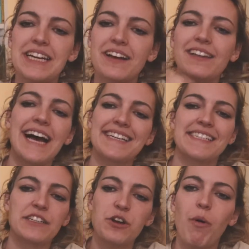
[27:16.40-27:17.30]
In
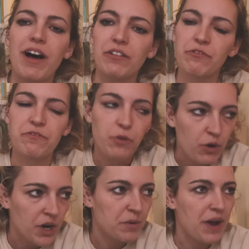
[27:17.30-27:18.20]
classic Noelle
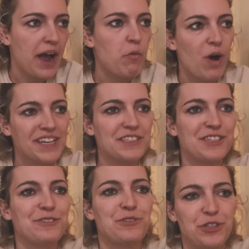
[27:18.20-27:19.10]
form, I wanted
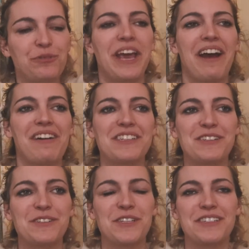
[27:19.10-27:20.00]
to do 2
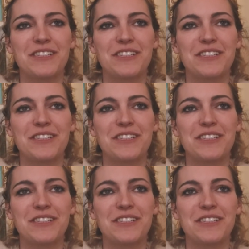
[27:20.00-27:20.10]
characters,